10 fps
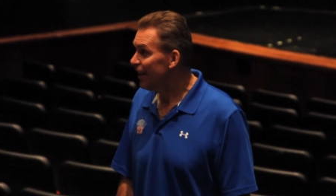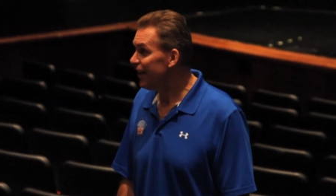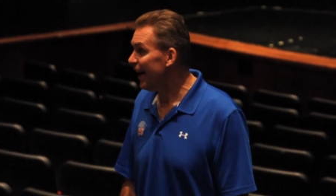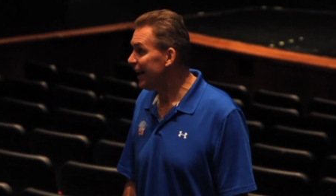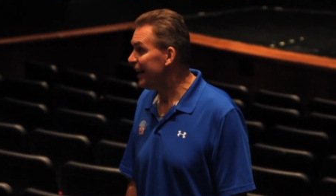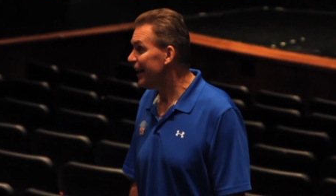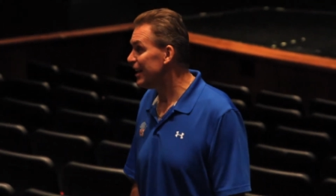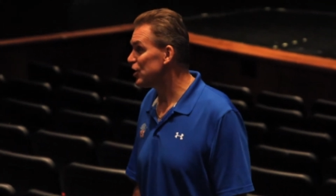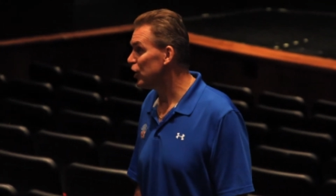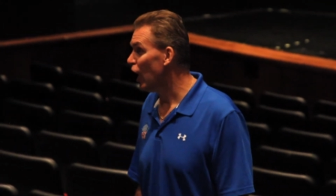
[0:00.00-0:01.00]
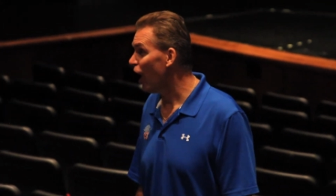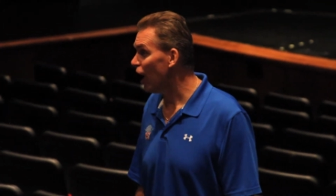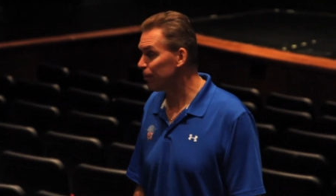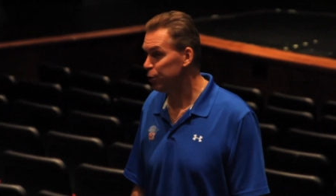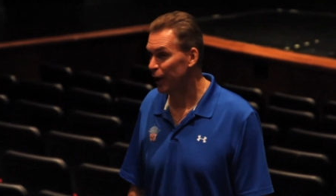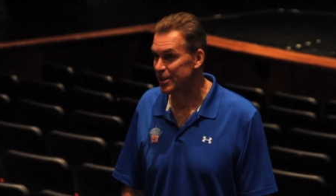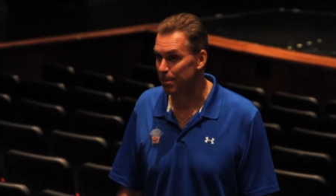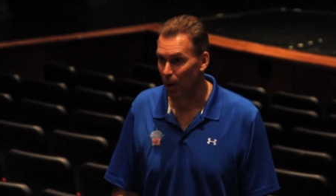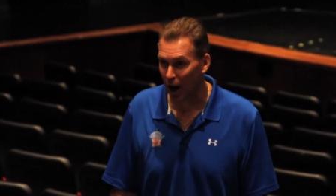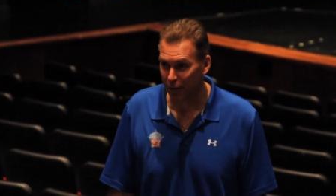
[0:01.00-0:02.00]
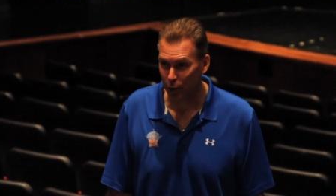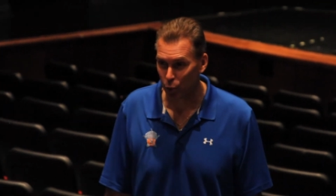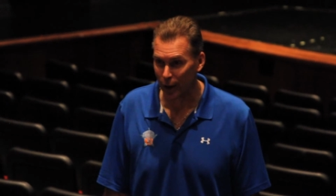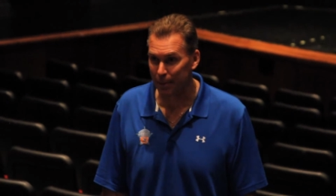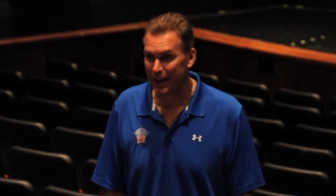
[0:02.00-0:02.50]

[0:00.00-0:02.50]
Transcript: that is long, plays above the rim,